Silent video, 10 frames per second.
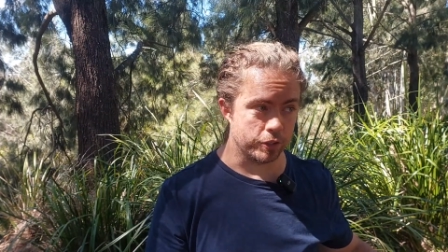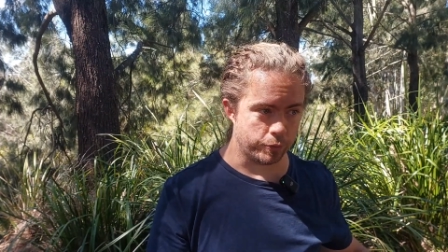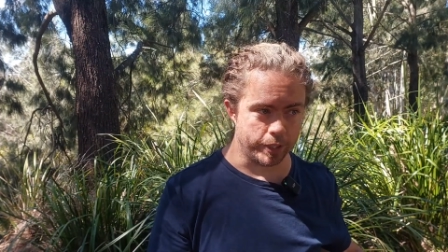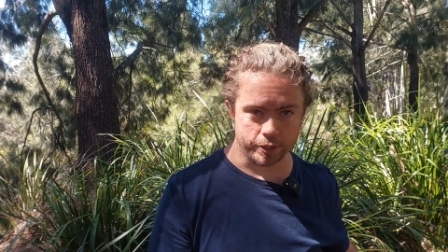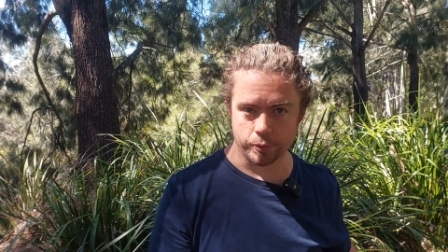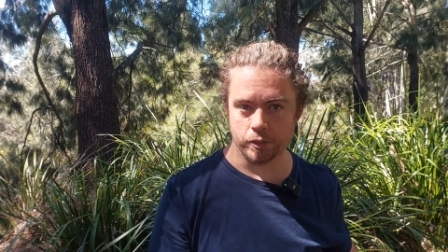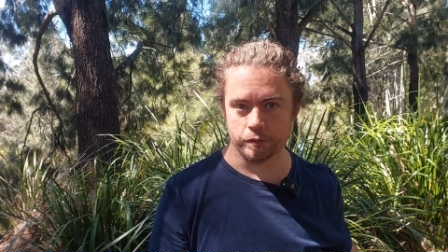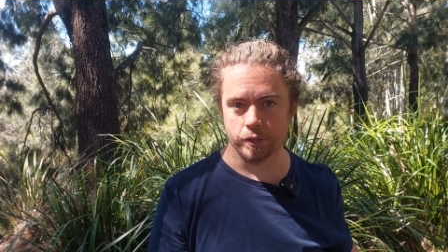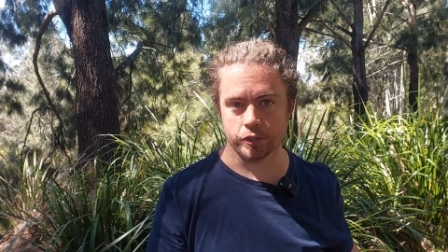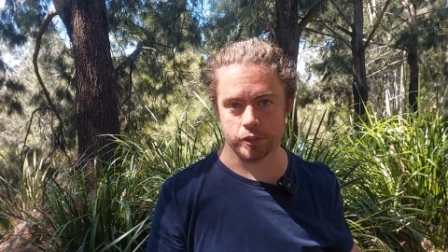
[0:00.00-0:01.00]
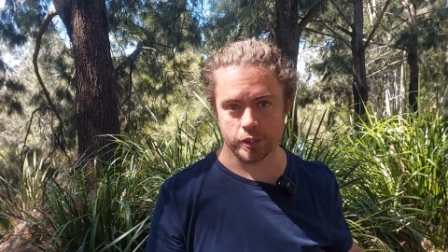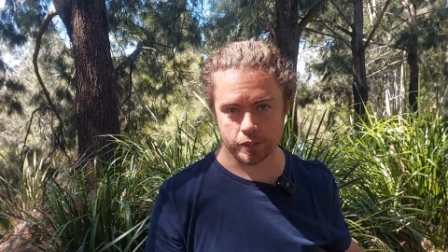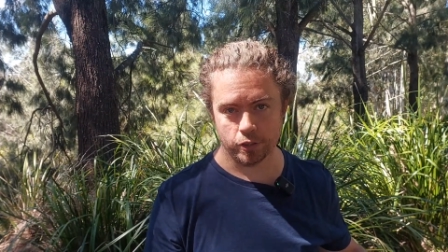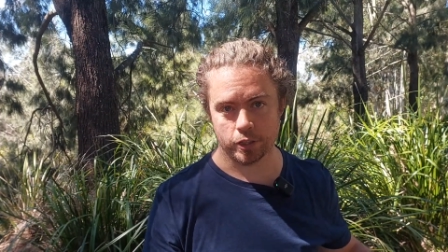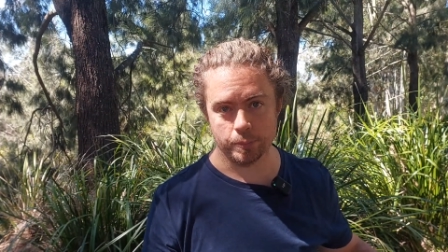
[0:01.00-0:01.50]
the 2012 version of
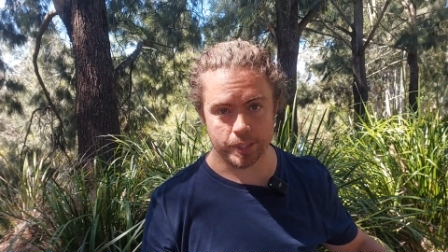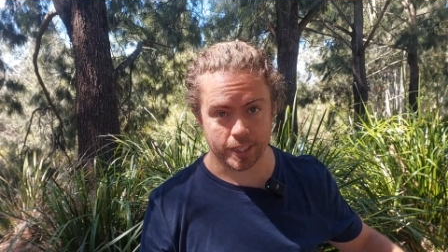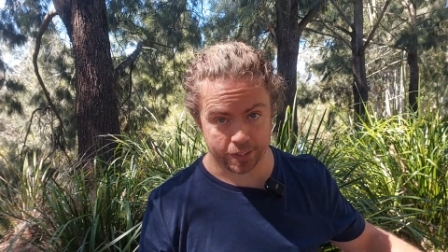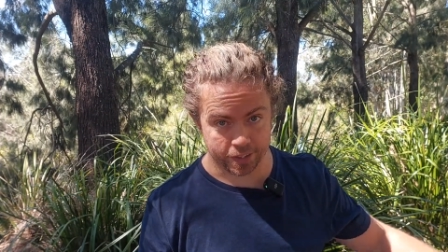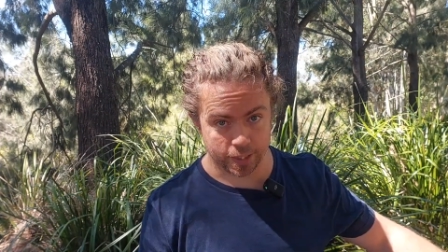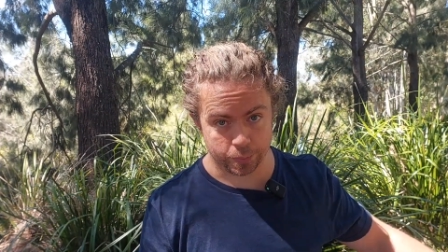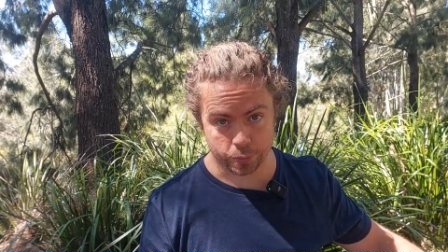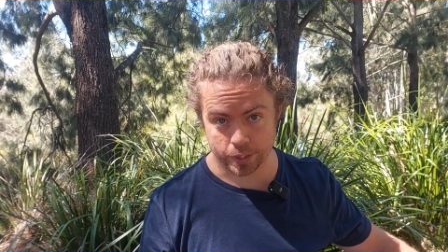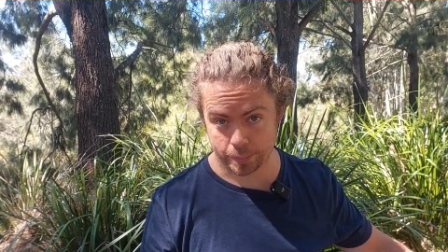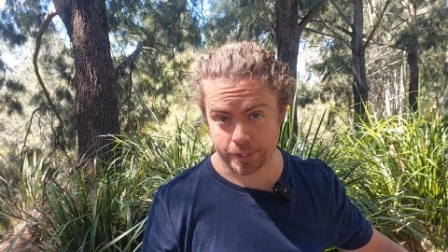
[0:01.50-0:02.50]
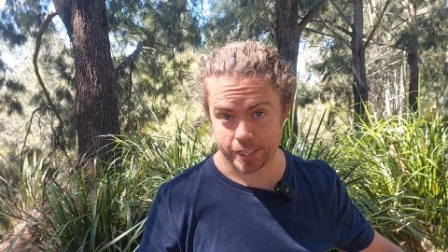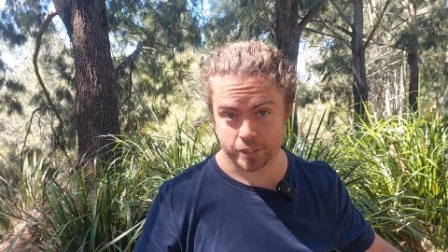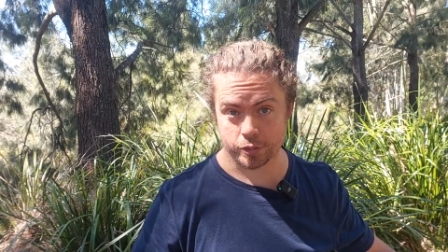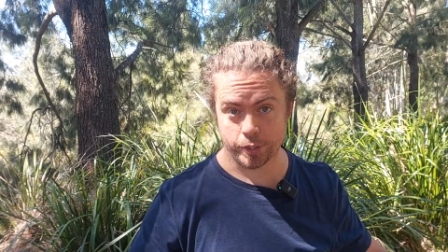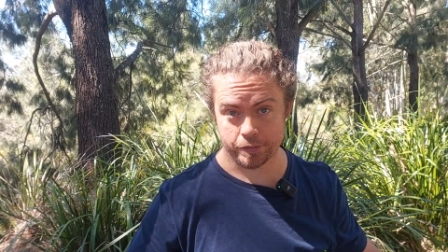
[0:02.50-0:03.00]
this document and the subsequent
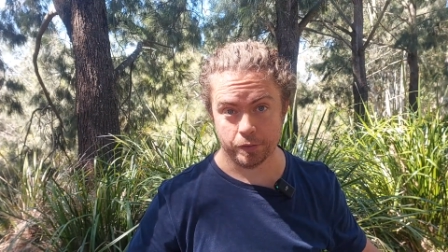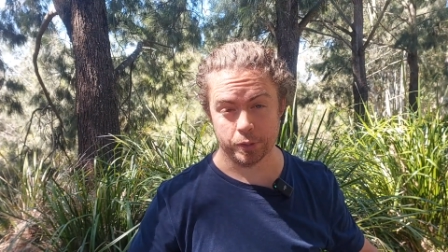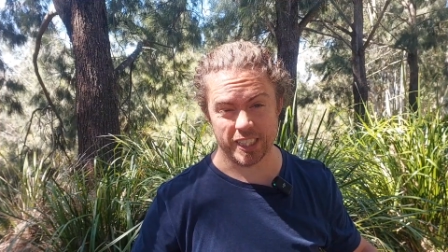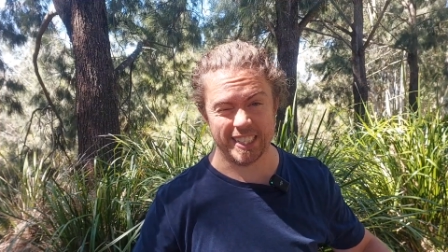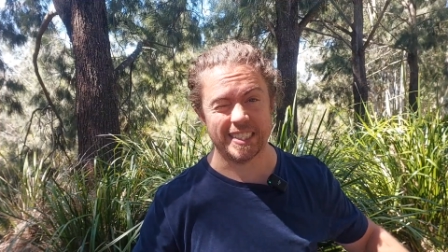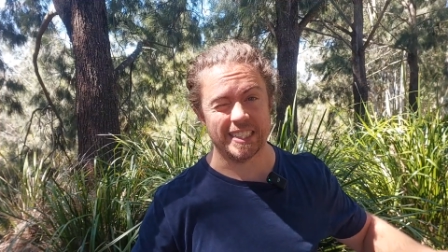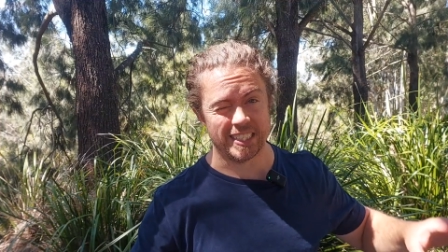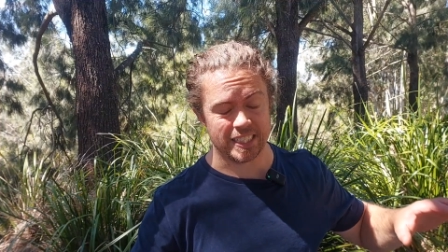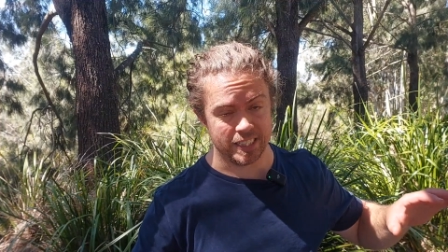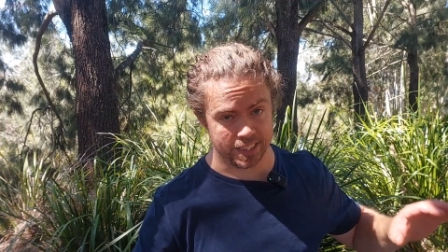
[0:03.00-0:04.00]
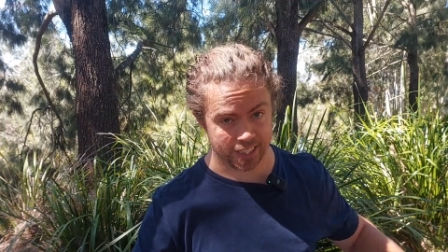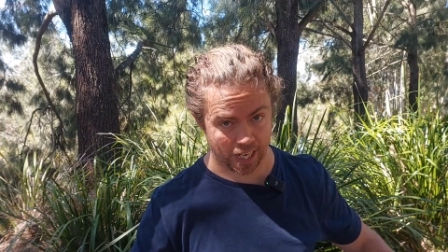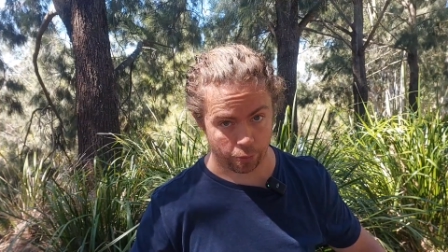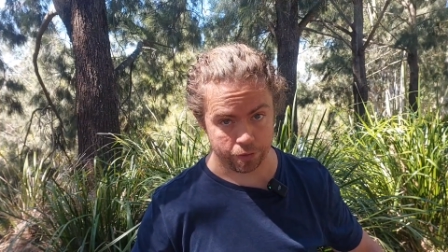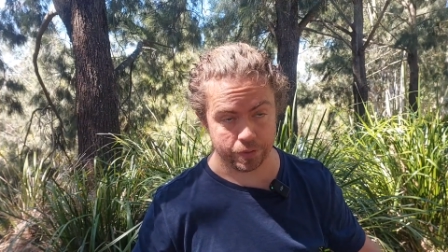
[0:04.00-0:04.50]
update in 2014, that is the
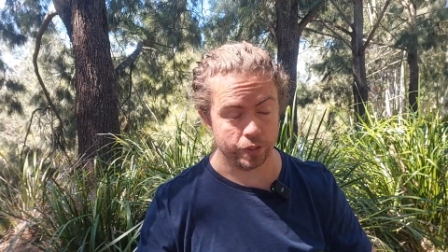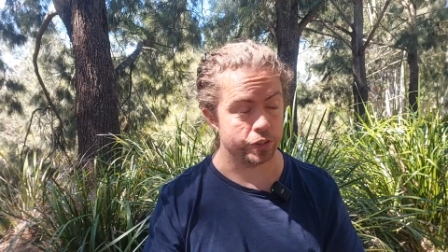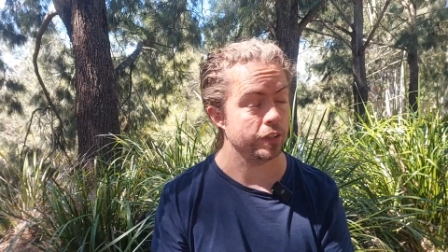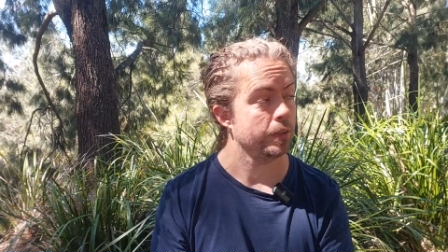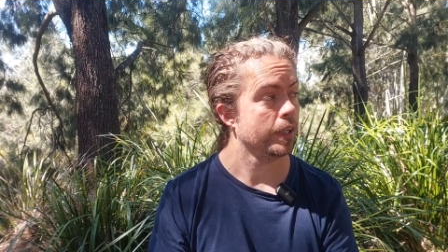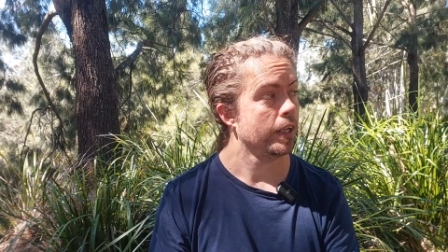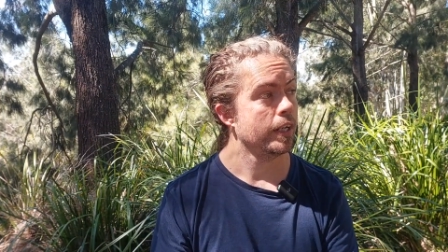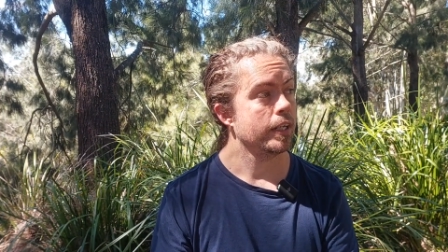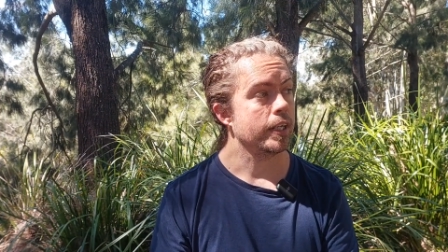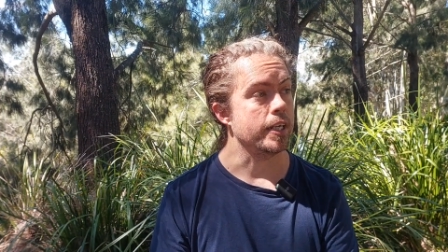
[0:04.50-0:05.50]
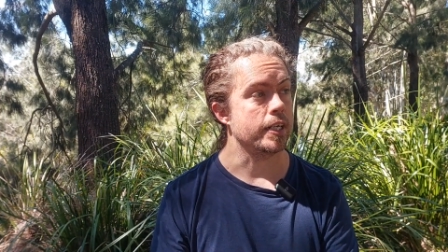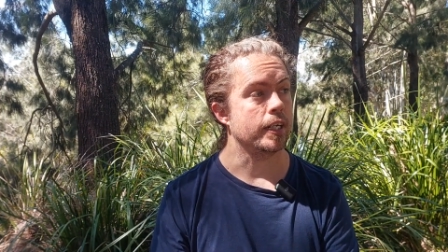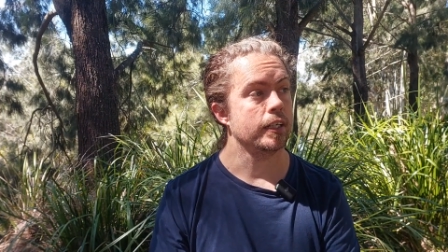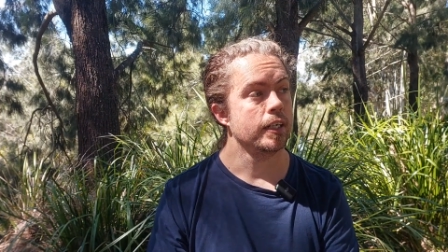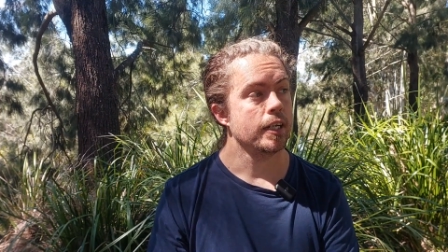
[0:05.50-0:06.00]
current version here,